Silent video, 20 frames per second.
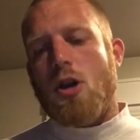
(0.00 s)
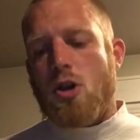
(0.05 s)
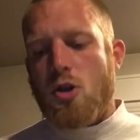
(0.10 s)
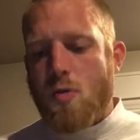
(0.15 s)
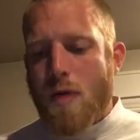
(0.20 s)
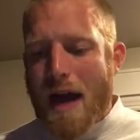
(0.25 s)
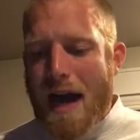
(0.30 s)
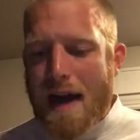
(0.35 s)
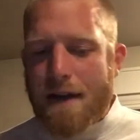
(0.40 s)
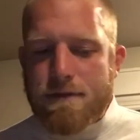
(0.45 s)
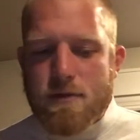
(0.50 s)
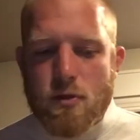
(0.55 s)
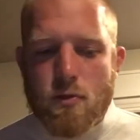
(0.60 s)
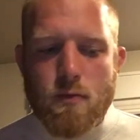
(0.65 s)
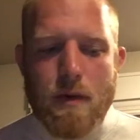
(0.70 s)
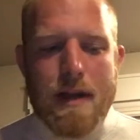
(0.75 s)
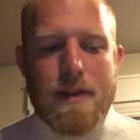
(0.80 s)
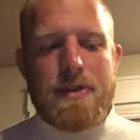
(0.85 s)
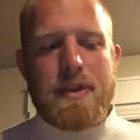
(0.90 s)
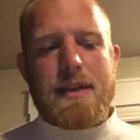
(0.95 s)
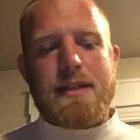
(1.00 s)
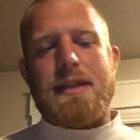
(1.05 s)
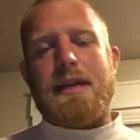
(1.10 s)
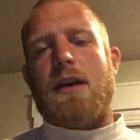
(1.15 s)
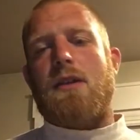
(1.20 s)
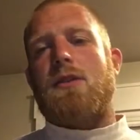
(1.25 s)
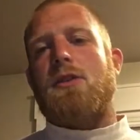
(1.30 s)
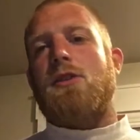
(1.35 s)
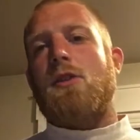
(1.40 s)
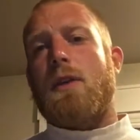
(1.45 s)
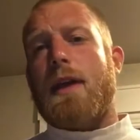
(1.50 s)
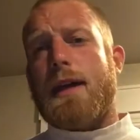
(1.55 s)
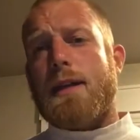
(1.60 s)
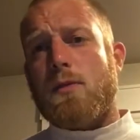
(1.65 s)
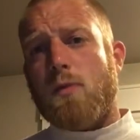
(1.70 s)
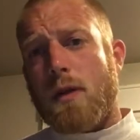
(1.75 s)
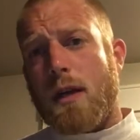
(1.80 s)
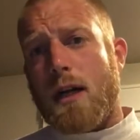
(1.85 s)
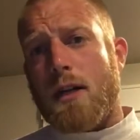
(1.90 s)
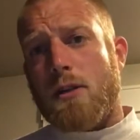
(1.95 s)
You have to write that down. And so
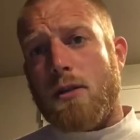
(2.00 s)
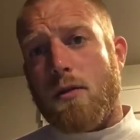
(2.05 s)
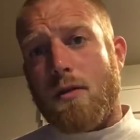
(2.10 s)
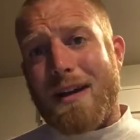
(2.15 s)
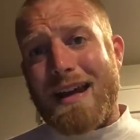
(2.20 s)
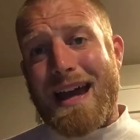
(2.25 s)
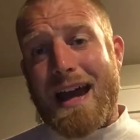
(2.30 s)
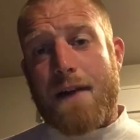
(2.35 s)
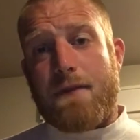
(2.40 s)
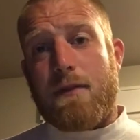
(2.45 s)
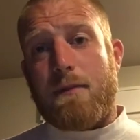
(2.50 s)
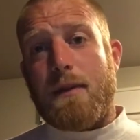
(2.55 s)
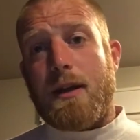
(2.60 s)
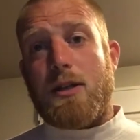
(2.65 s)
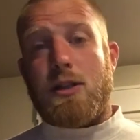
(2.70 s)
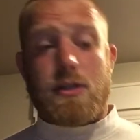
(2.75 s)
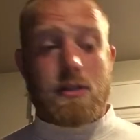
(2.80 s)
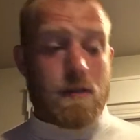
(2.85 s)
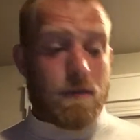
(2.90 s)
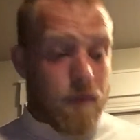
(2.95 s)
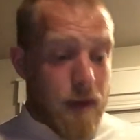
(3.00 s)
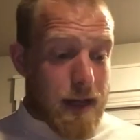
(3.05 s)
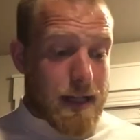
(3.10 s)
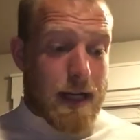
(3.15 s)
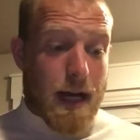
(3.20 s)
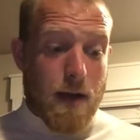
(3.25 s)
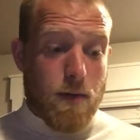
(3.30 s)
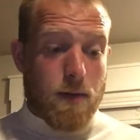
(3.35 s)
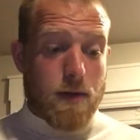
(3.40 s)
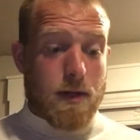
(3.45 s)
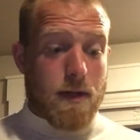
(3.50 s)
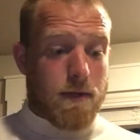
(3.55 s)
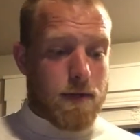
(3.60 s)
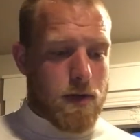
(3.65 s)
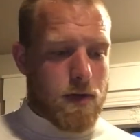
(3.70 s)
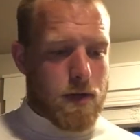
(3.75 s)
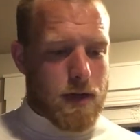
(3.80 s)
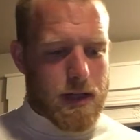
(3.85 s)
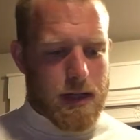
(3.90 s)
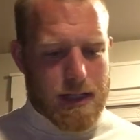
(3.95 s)
that's what I do in affirmations. In fact, I will give
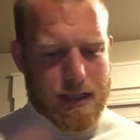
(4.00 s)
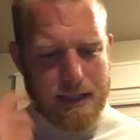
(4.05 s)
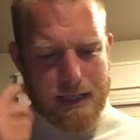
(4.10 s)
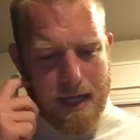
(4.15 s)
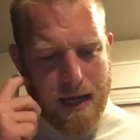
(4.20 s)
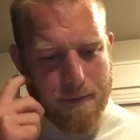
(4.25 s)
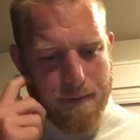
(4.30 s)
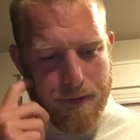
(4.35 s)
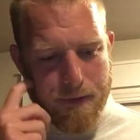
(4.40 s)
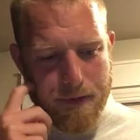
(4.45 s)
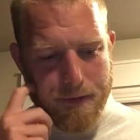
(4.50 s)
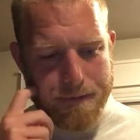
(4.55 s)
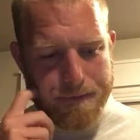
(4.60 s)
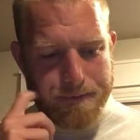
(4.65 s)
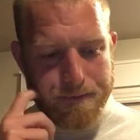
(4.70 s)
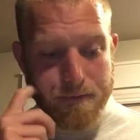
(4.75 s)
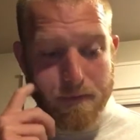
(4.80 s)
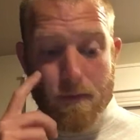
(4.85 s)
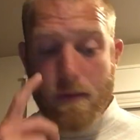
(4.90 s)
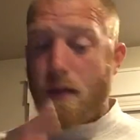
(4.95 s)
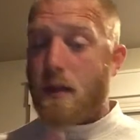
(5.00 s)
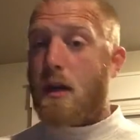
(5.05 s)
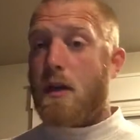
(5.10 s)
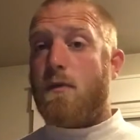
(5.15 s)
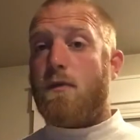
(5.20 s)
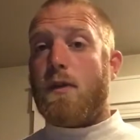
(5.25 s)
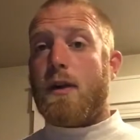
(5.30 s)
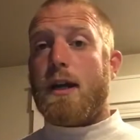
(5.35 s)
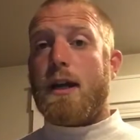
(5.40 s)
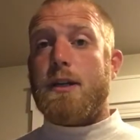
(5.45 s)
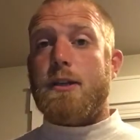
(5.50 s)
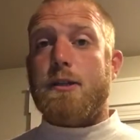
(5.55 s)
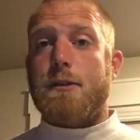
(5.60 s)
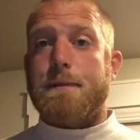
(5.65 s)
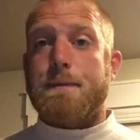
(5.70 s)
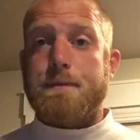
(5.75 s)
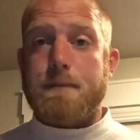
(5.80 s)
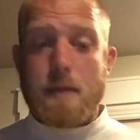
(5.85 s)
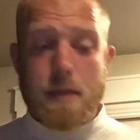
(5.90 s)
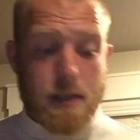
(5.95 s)
you an example of what I do.
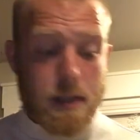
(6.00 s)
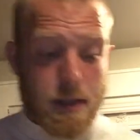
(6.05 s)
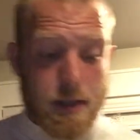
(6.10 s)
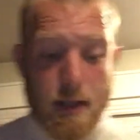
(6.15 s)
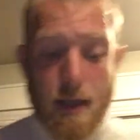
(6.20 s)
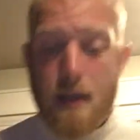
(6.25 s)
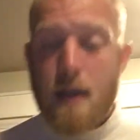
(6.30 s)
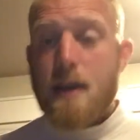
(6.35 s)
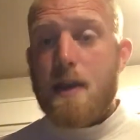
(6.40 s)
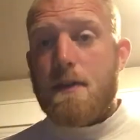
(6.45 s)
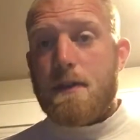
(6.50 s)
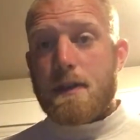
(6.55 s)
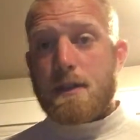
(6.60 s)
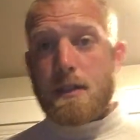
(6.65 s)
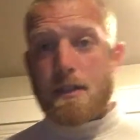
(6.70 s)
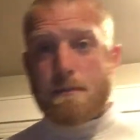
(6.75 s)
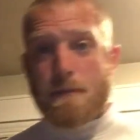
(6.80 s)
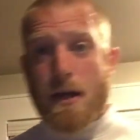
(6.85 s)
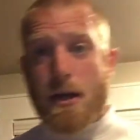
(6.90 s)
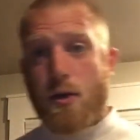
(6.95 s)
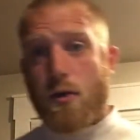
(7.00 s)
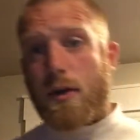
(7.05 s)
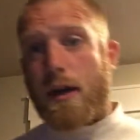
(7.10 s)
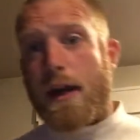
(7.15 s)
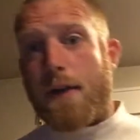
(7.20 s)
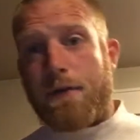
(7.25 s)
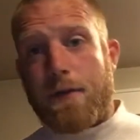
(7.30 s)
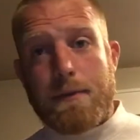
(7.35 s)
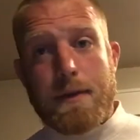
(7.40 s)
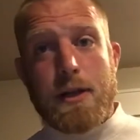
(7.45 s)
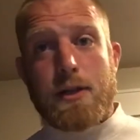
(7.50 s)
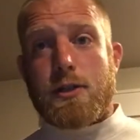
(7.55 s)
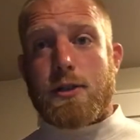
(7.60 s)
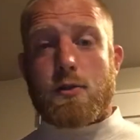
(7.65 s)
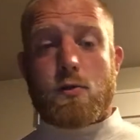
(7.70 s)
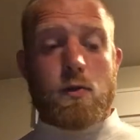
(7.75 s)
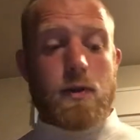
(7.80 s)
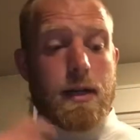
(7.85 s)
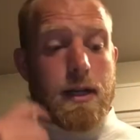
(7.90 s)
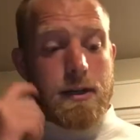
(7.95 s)
This is this is my own
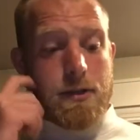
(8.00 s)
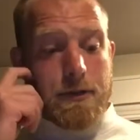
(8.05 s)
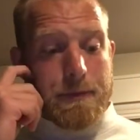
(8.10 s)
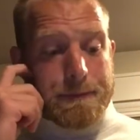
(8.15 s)
affirmations, what I do.